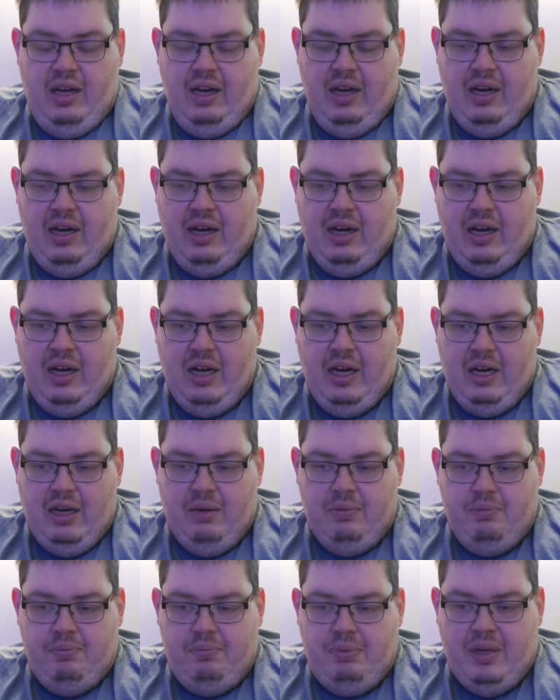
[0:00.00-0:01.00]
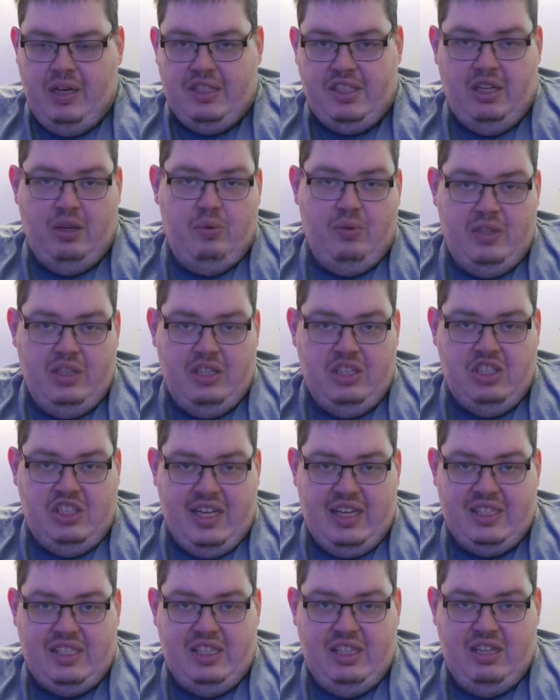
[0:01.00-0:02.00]
But I still wouldn't
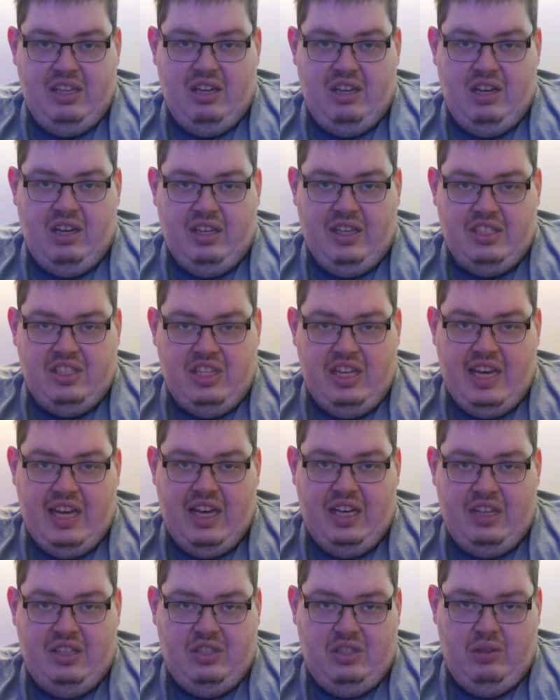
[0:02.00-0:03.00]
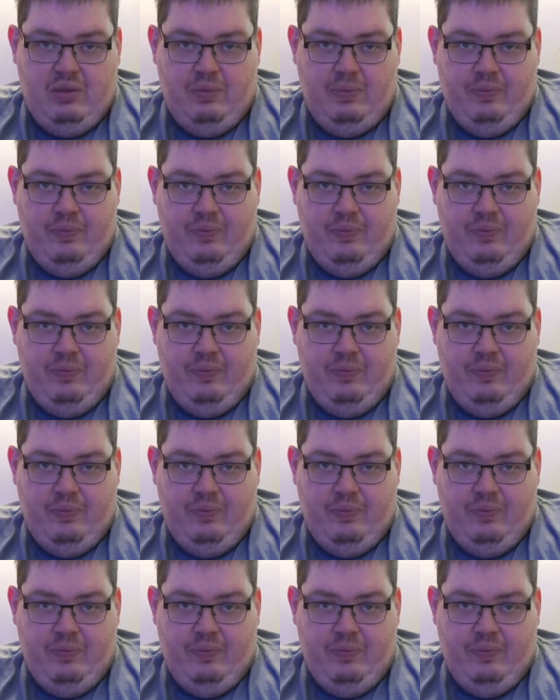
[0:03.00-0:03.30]
ingest it unless you had to.